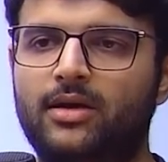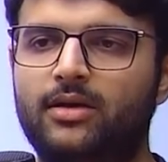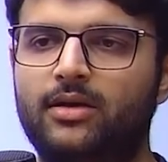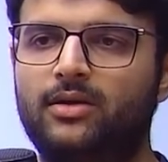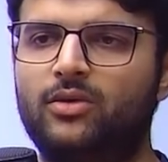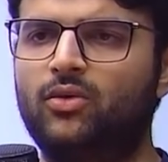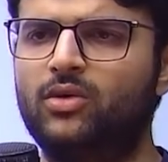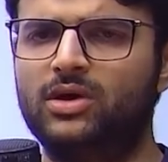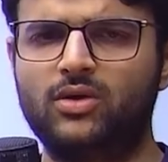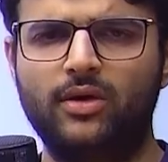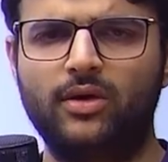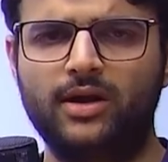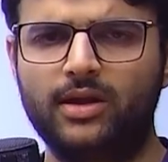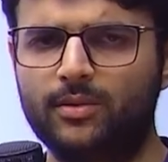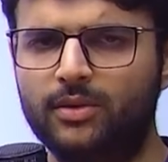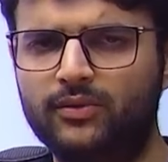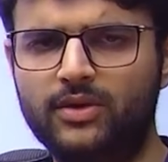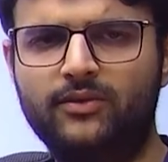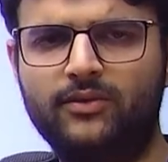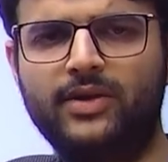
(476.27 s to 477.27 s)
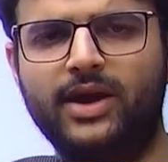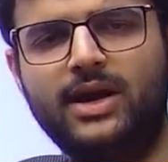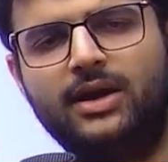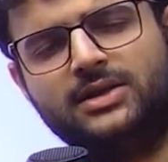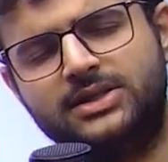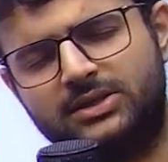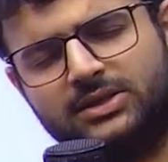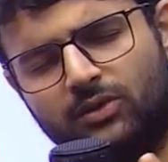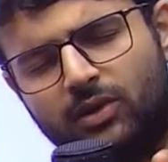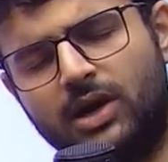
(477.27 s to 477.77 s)
don't contribute for a while
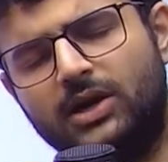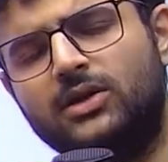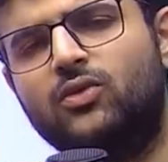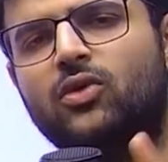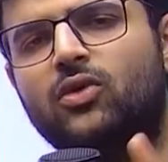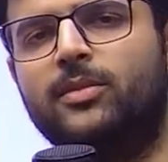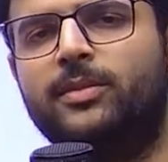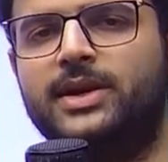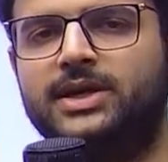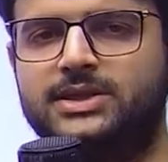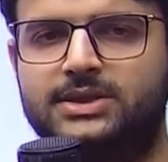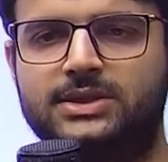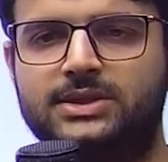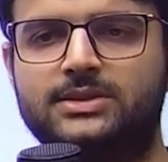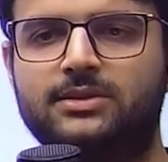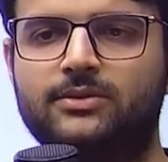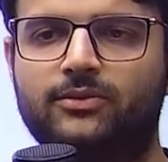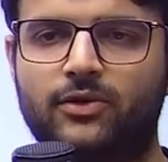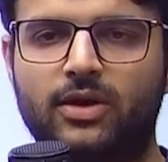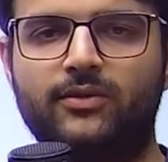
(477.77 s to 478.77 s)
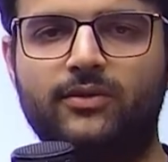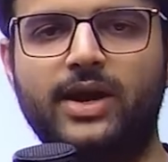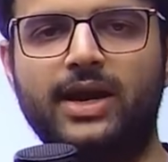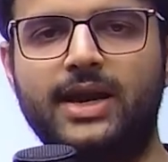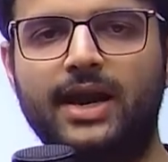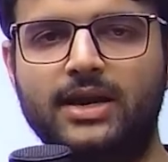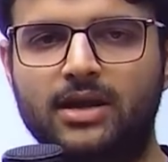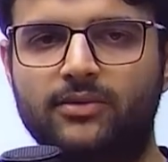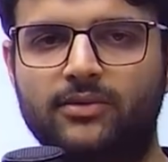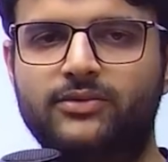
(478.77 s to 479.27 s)
just look at the code base for a while
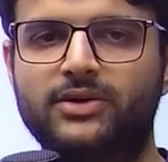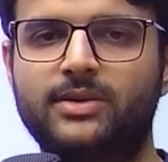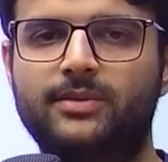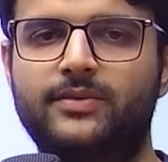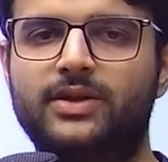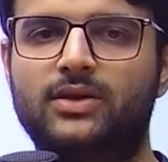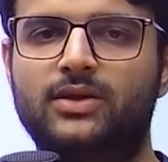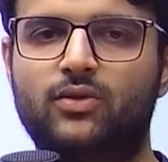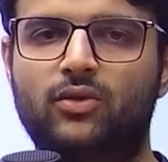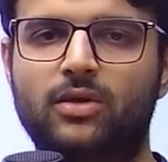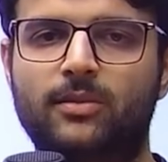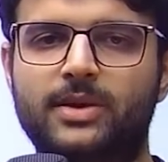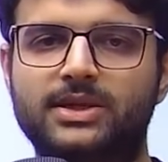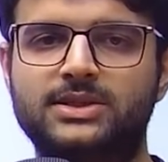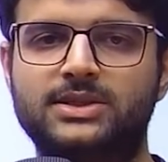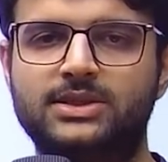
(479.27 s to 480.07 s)
get comfortable with the code base